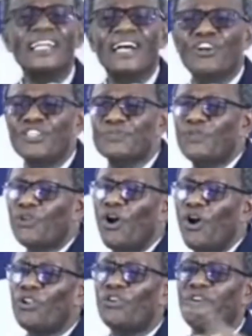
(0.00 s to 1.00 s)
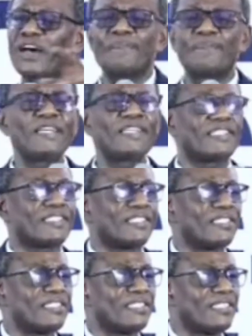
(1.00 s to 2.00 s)
gospel all over the
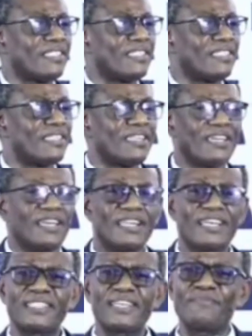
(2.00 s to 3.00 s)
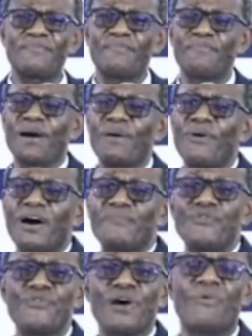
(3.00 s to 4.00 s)
place. And I said, Maba
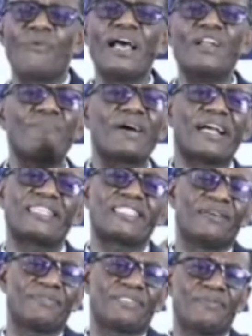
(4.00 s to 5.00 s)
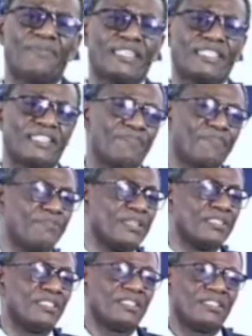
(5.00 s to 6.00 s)
Mugu, and when I catch them, some are sending Pepe.